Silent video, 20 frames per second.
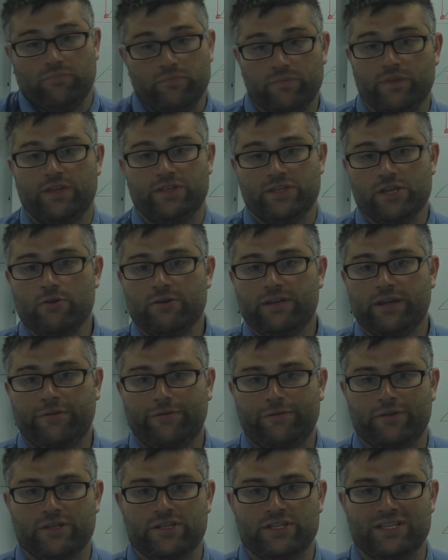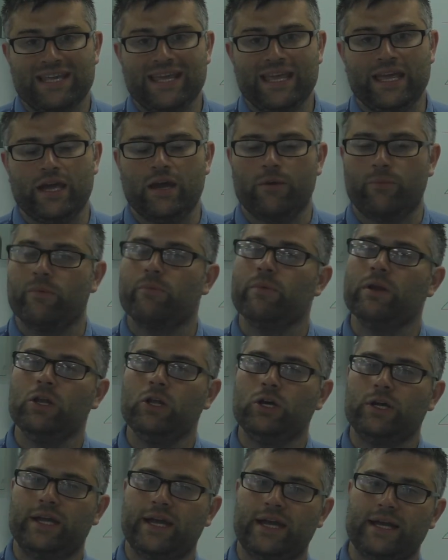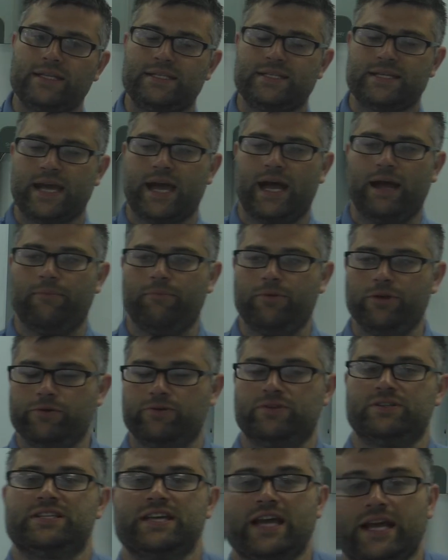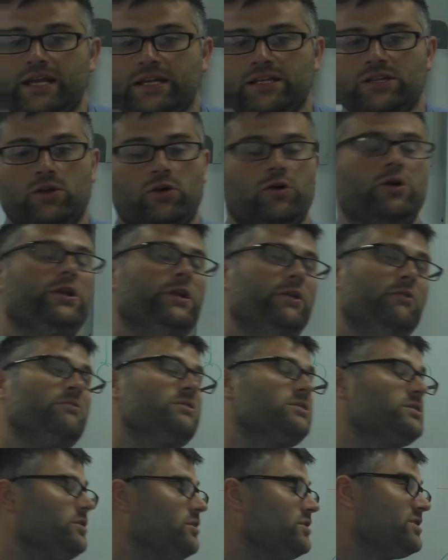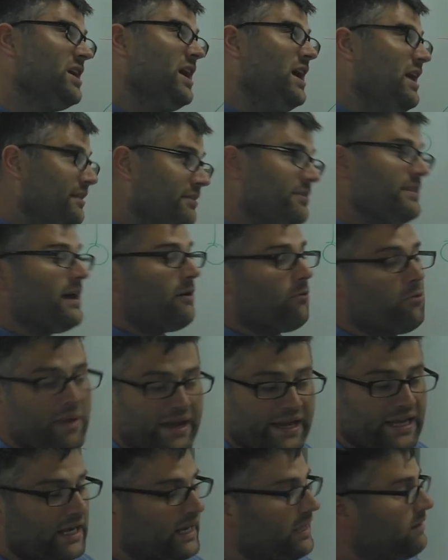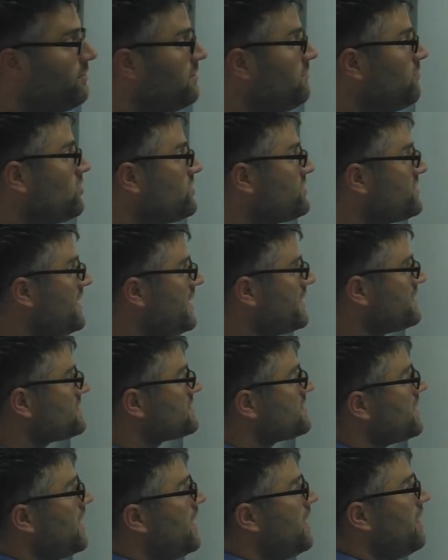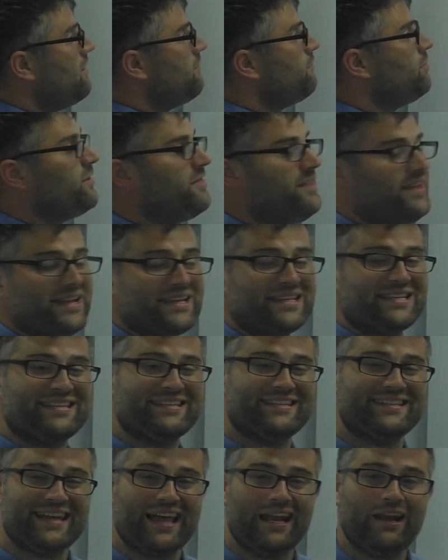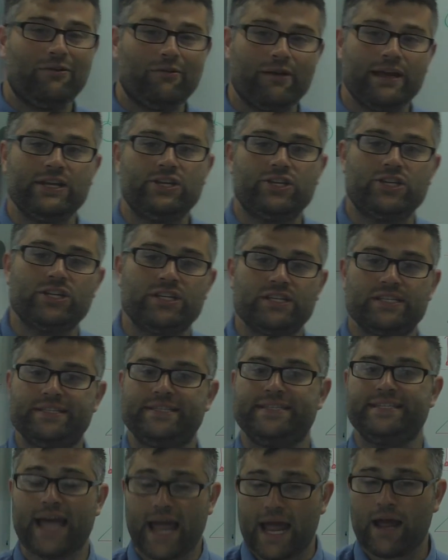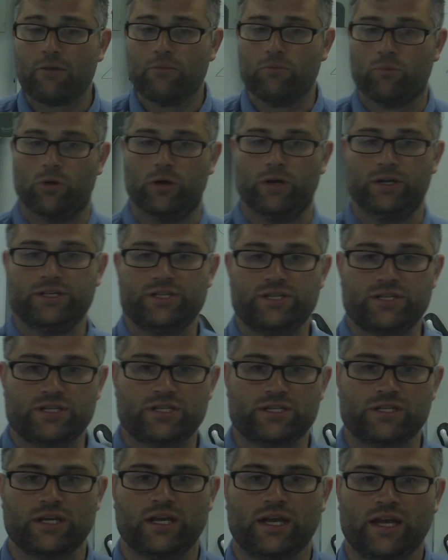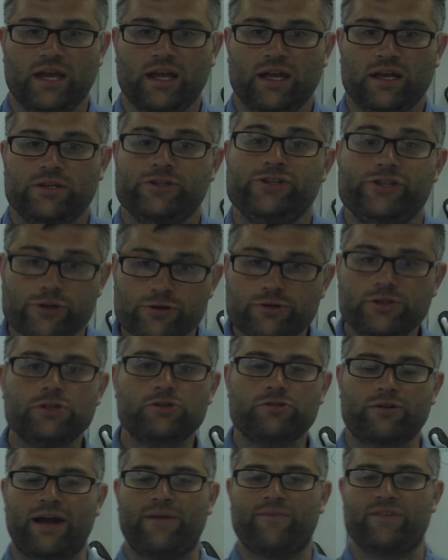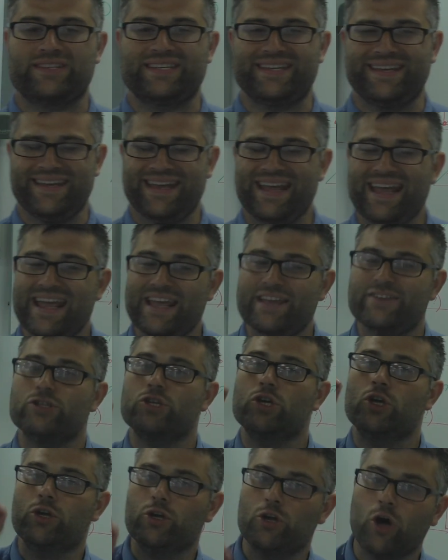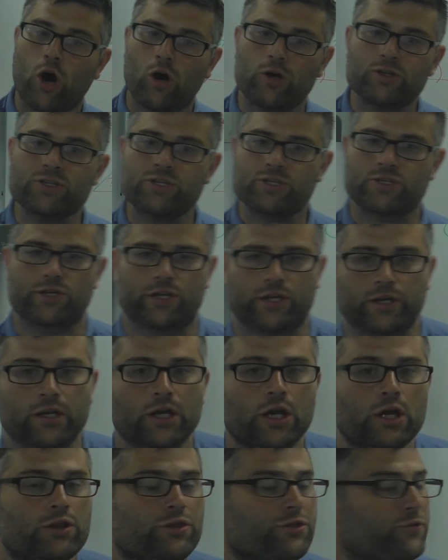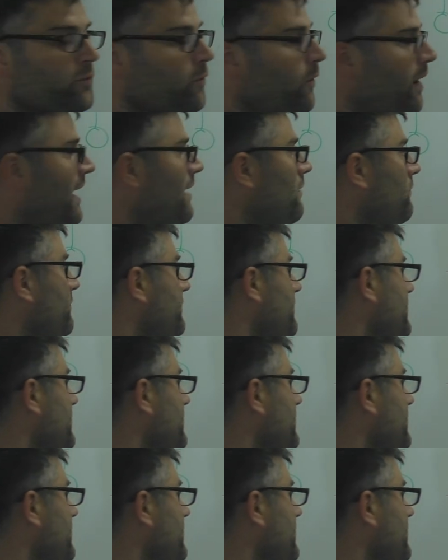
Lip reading: There's no difference here. When we look at Newton's second law and Newton's laws, that will make a little bit more sense. But the acceleration downwards due to gravity is constant throughout